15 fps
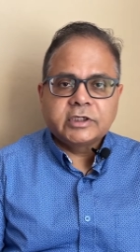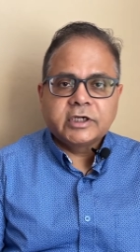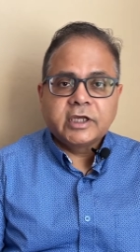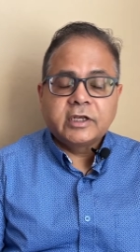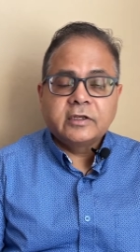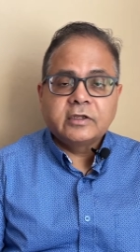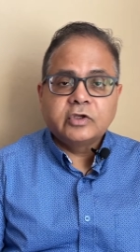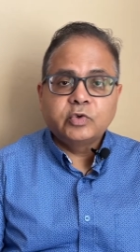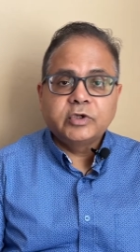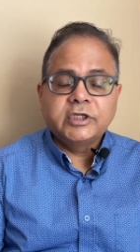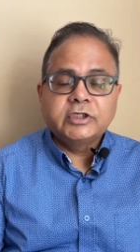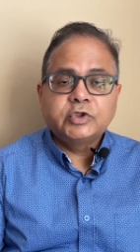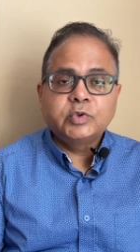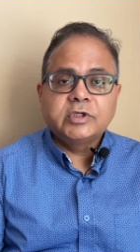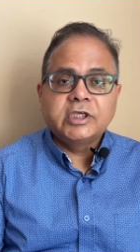and you
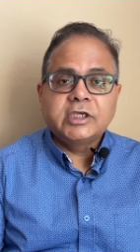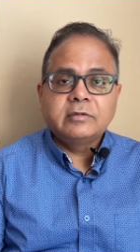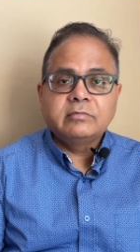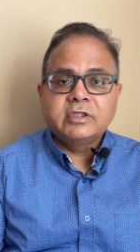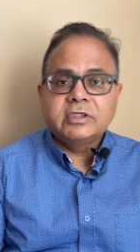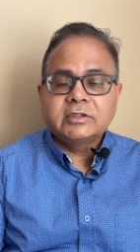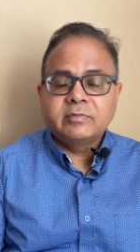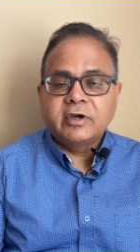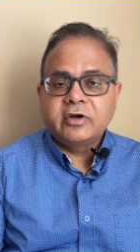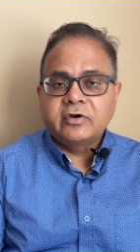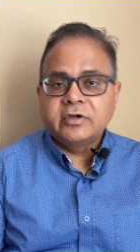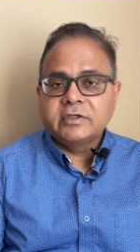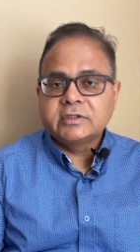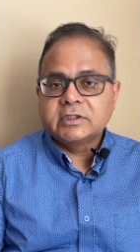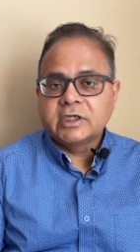need to keep these
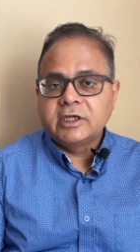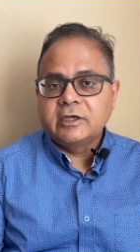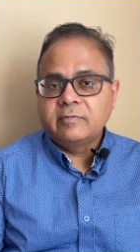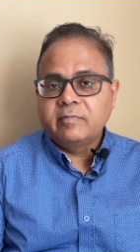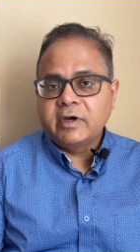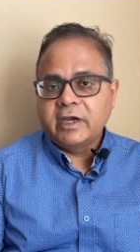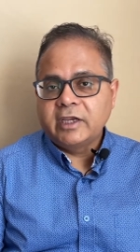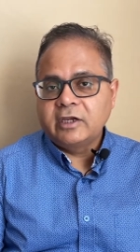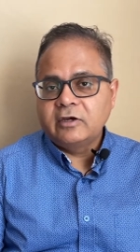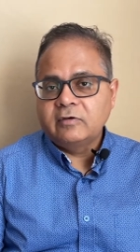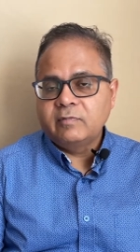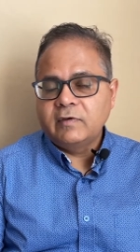metrics in mind